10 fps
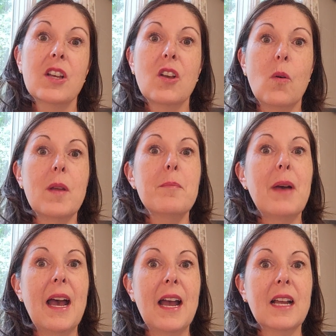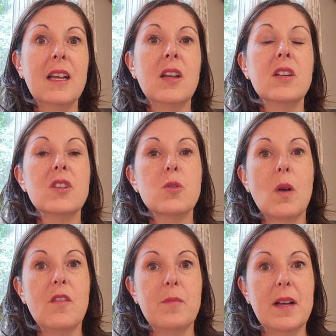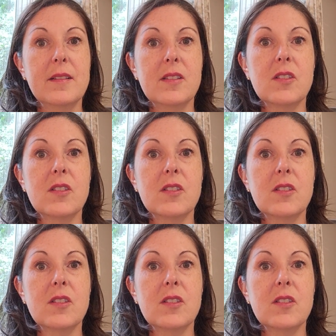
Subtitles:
going back 12 months.